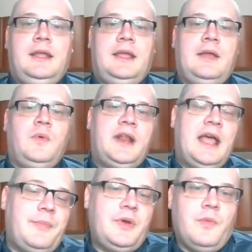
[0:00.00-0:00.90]
And what
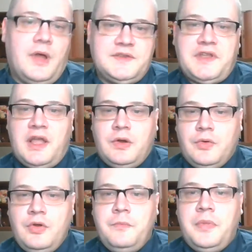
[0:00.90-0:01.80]
happened was a
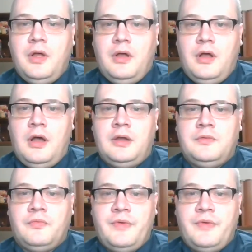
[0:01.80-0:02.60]
group on